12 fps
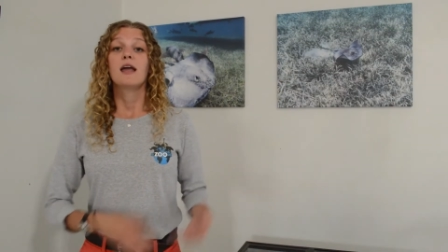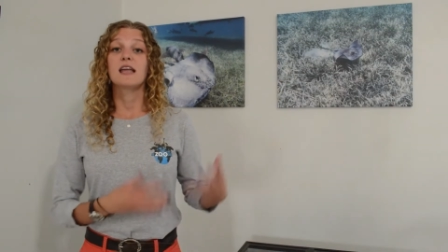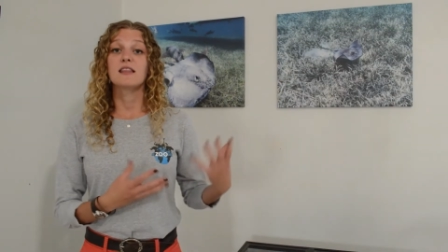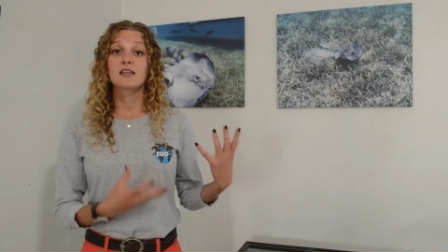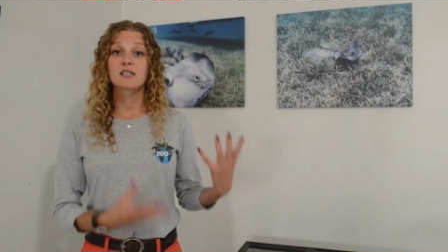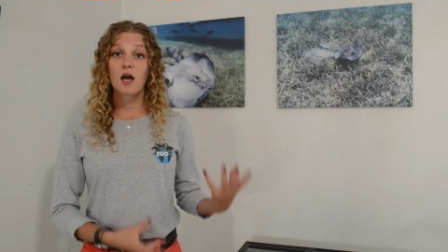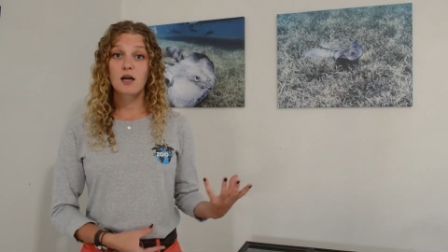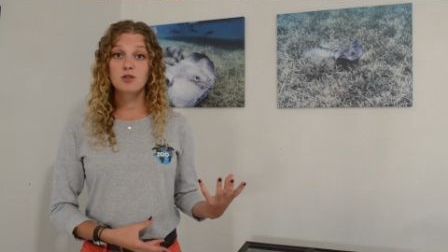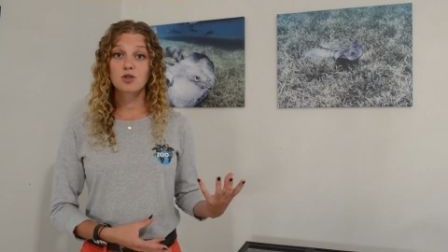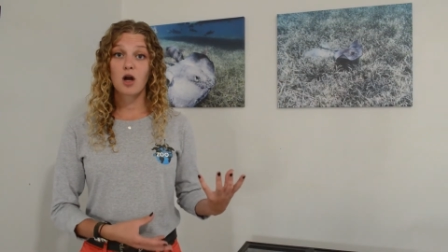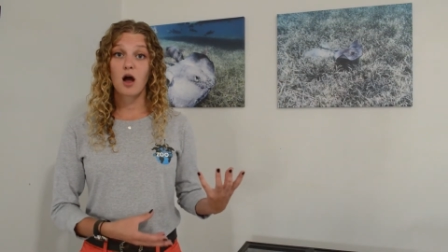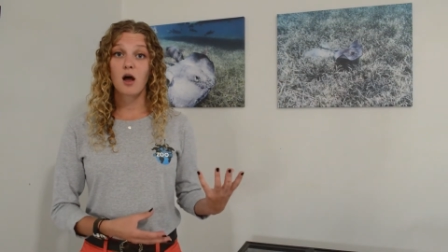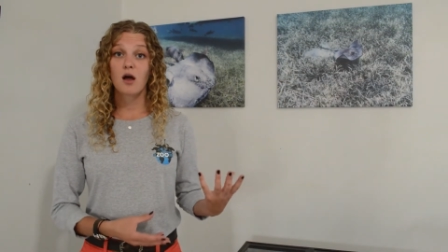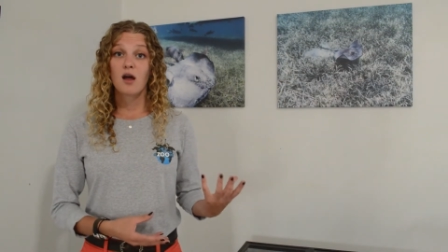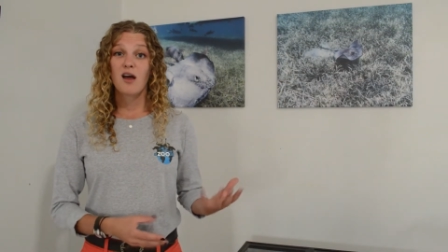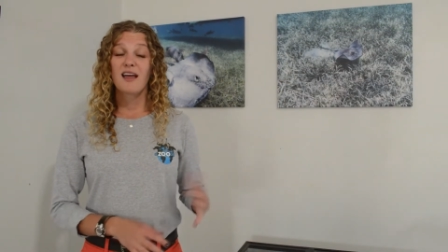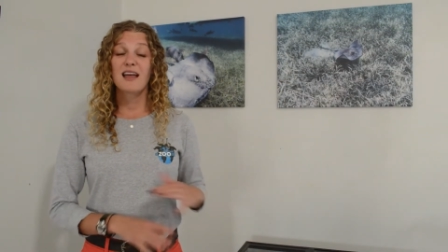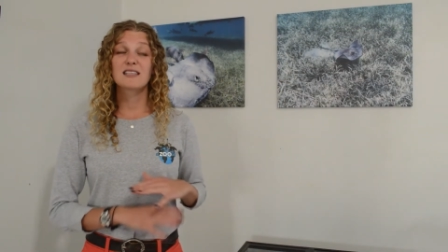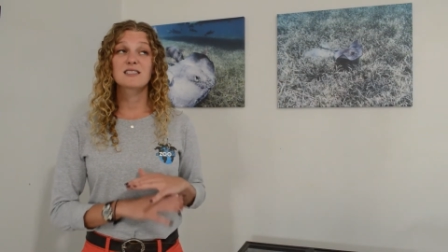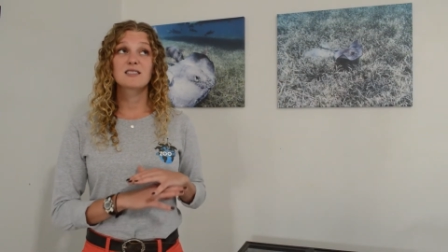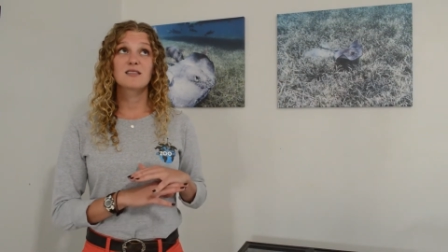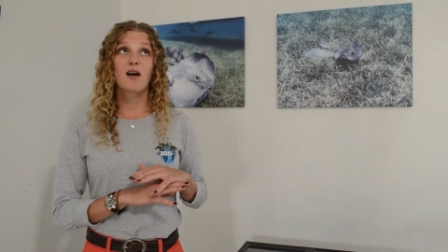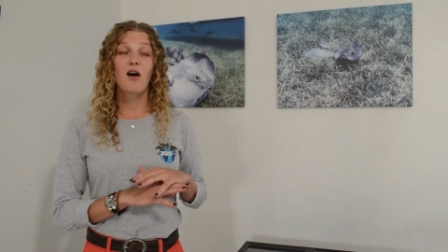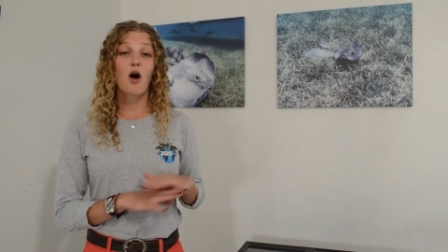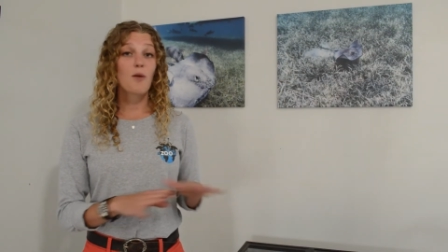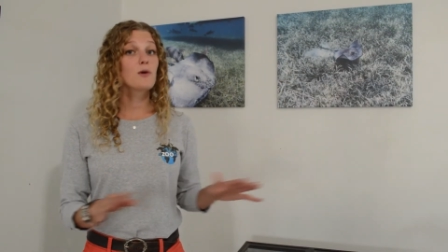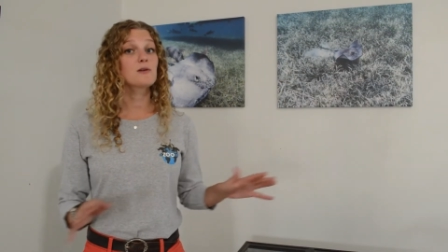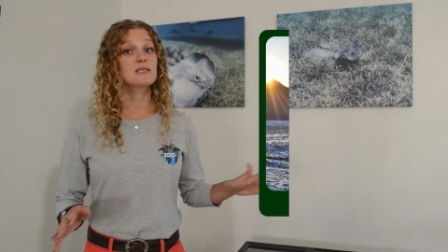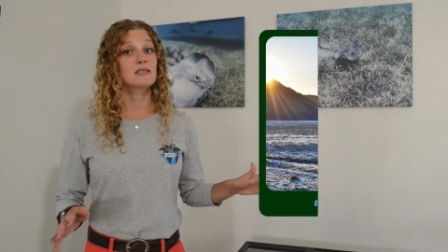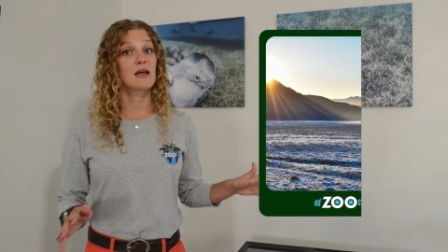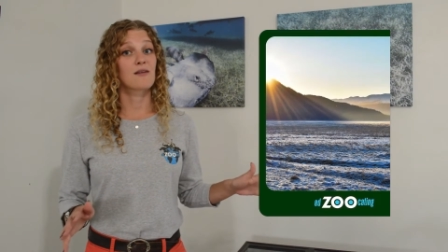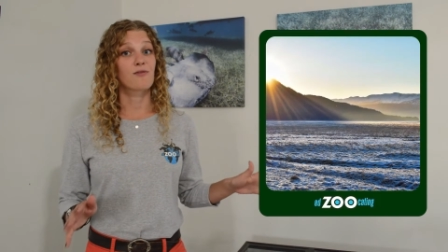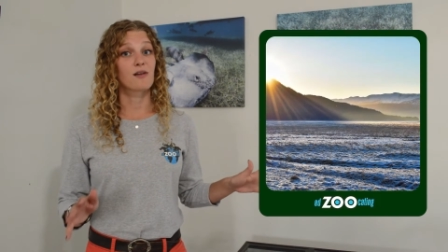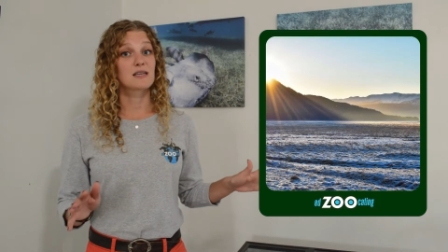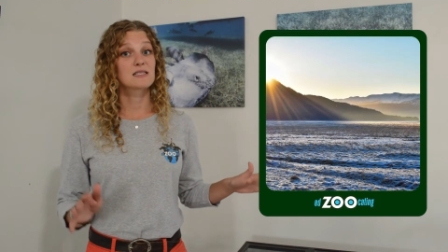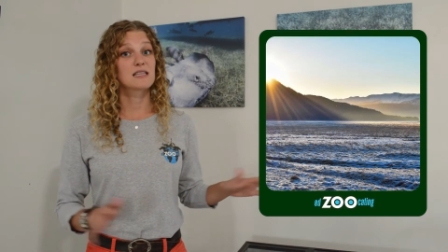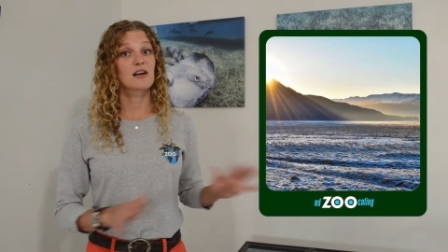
In the tundra, it's almost lifeless.